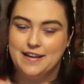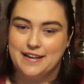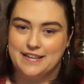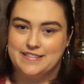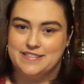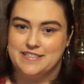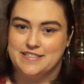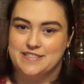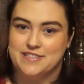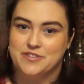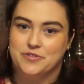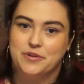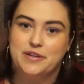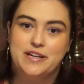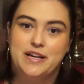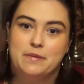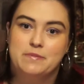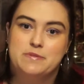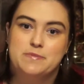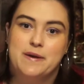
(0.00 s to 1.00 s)
And season 3
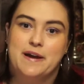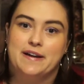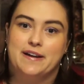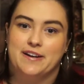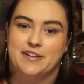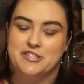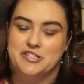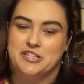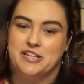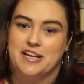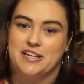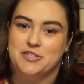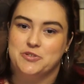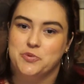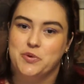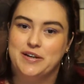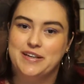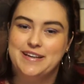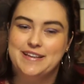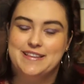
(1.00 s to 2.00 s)
comes back on July
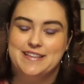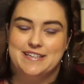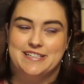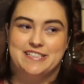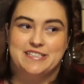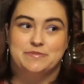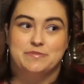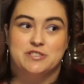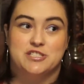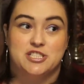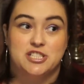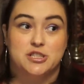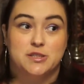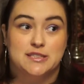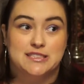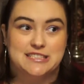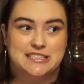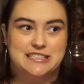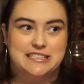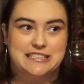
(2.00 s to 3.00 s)
20th and I'm
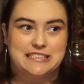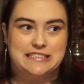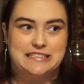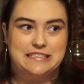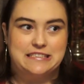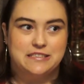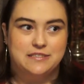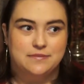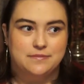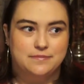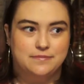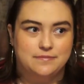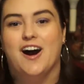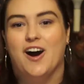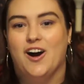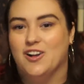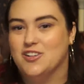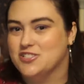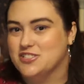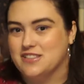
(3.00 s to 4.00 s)
so excited!
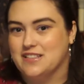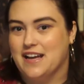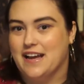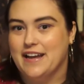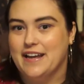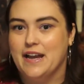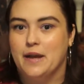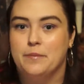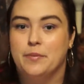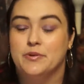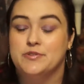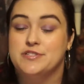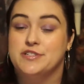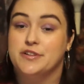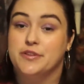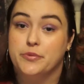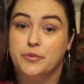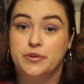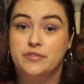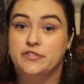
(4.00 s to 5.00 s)
All July, I'm
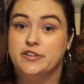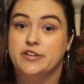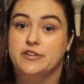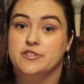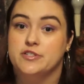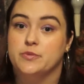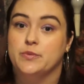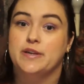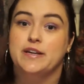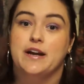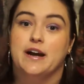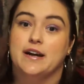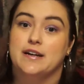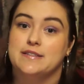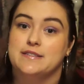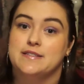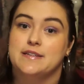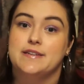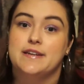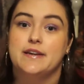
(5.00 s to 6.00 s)
posting 3 videos a week
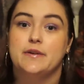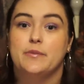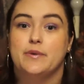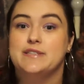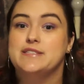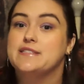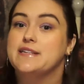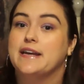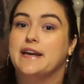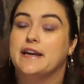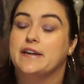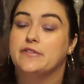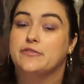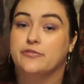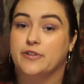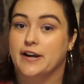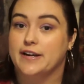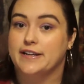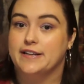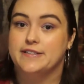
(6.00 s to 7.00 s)
on Sunday, Wednesday, and
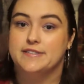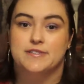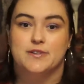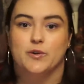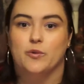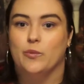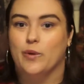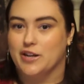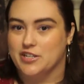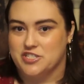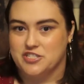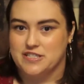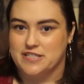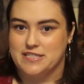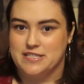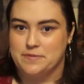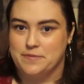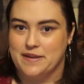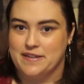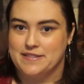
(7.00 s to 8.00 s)
Friday, so watch
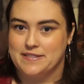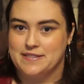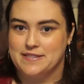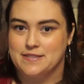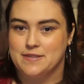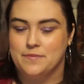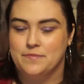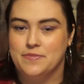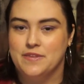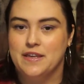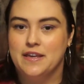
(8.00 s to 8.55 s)
this space.